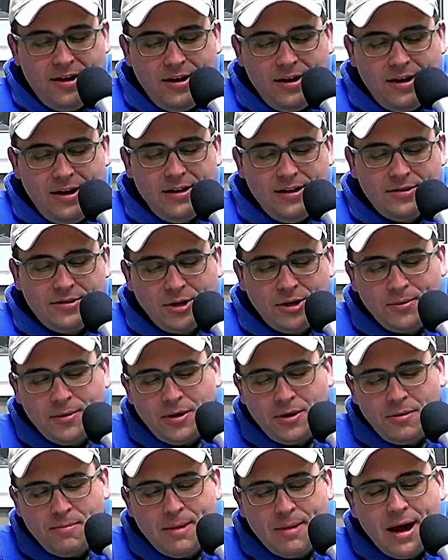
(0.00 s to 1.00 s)
In the Sermon
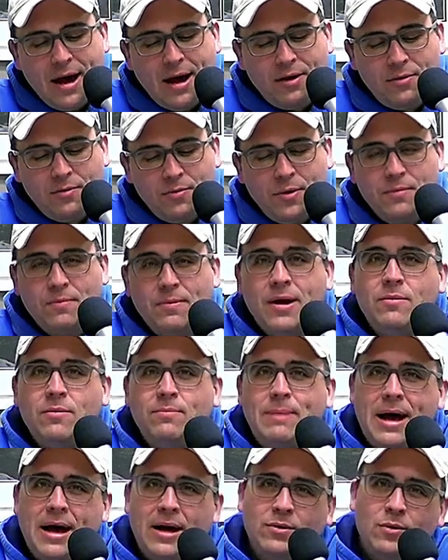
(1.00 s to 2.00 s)
on the Mount, we read
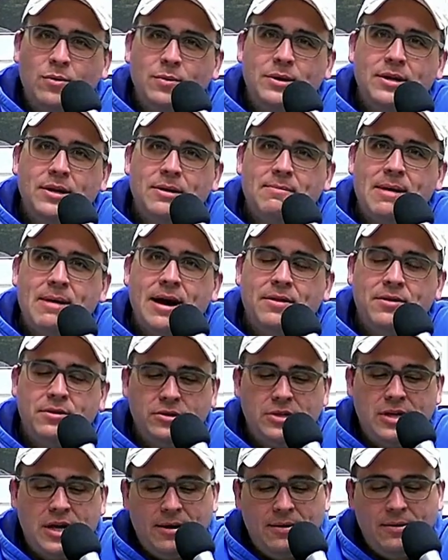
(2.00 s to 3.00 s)
back when we did Matthew,
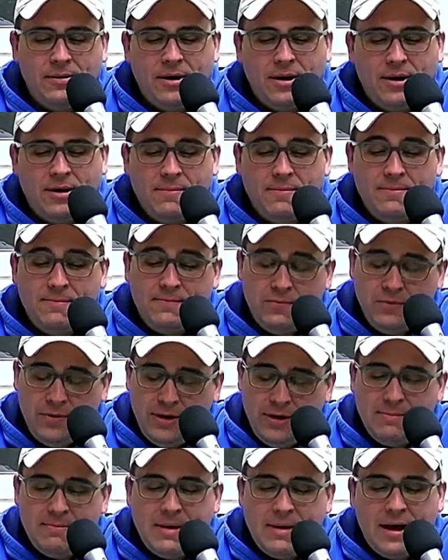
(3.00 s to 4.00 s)

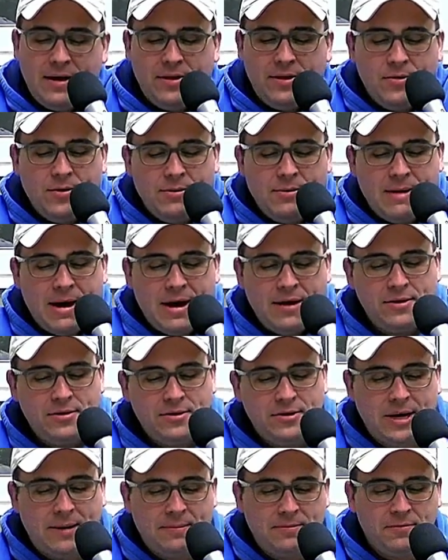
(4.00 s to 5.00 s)
in Matthew
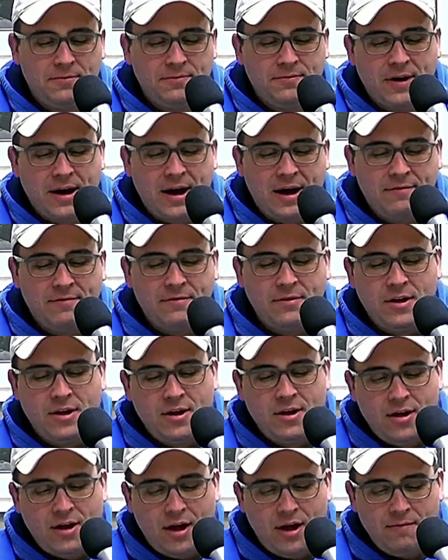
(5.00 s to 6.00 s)
chapter 5,
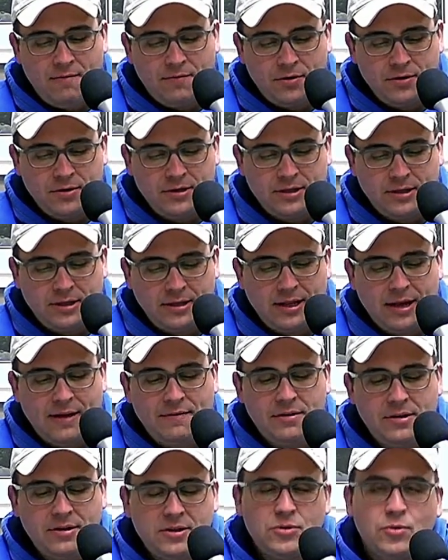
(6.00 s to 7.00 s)
verses
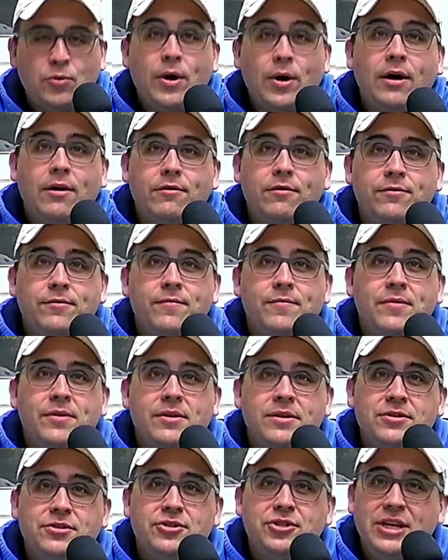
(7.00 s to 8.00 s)
11 and 12,
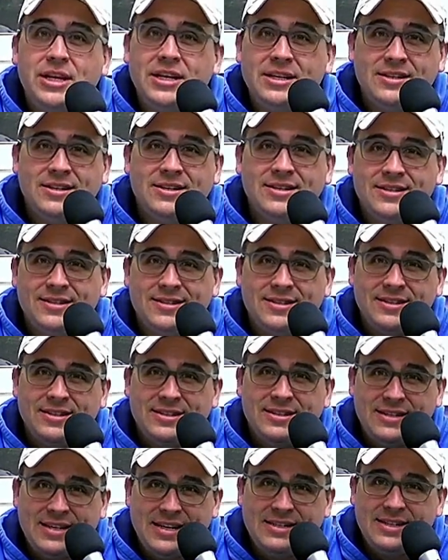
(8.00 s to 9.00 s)
Jesus
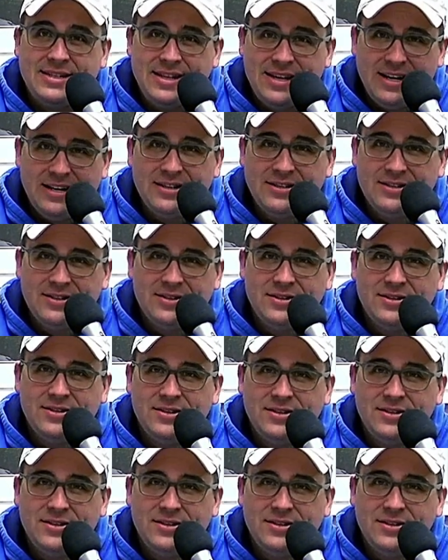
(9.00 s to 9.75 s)
says this